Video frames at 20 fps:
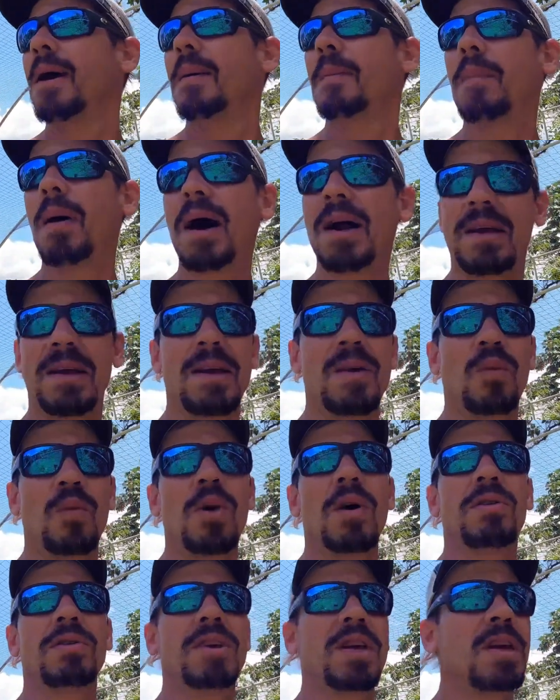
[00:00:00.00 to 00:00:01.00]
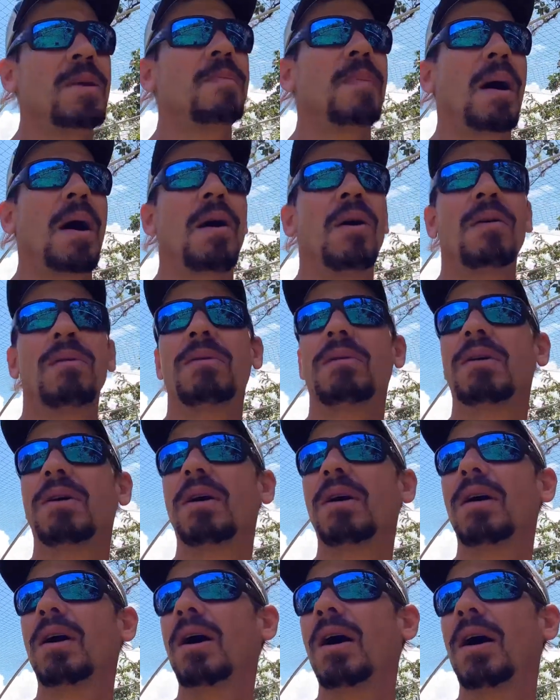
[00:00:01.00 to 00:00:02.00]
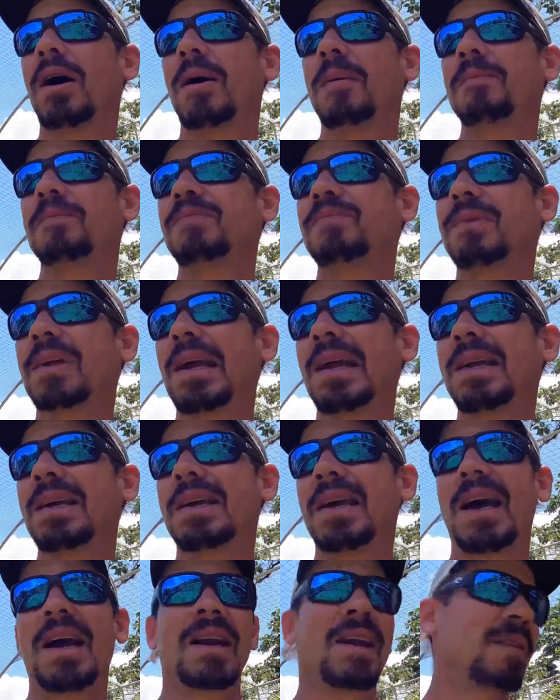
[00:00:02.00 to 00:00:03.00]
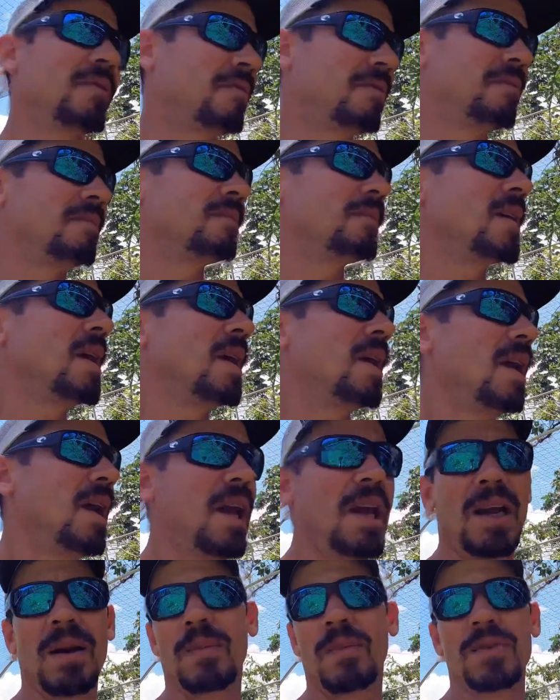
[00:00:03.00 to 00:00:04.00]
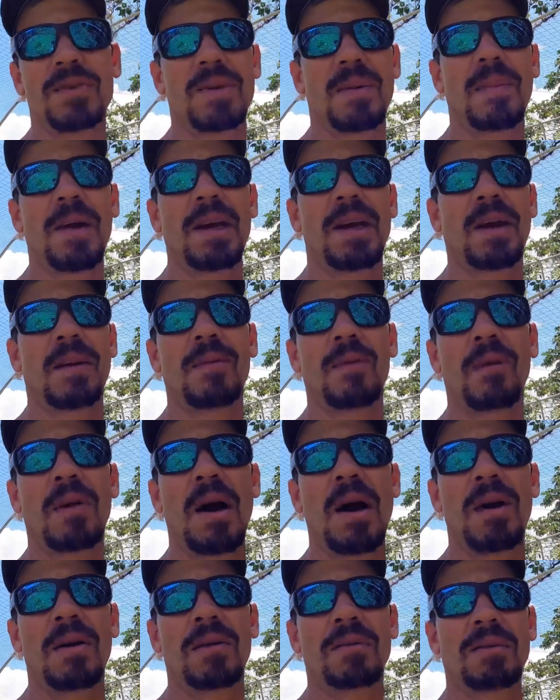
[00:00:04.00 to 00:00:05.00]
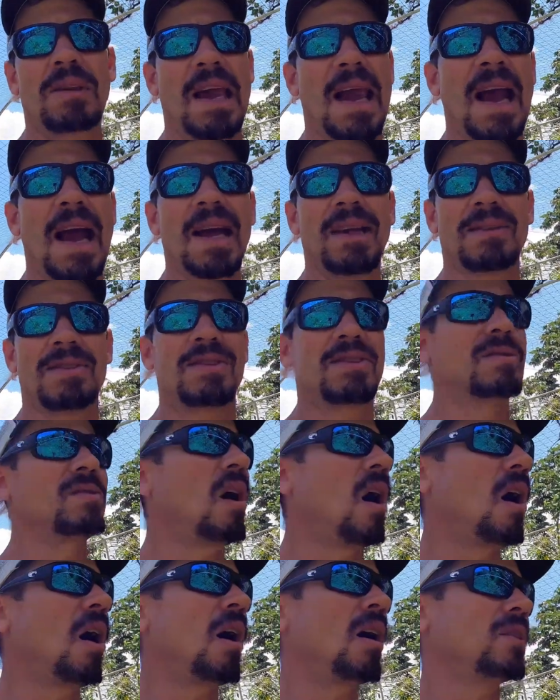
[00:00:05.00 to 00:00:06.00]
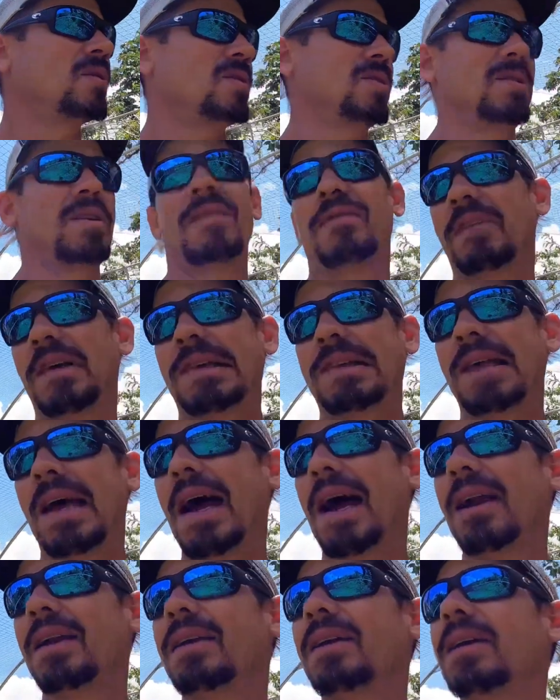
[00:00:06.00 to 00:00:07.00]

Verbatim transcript: but it will keep out um, any kind of animals that might come around, cats, dogs, stuff like that.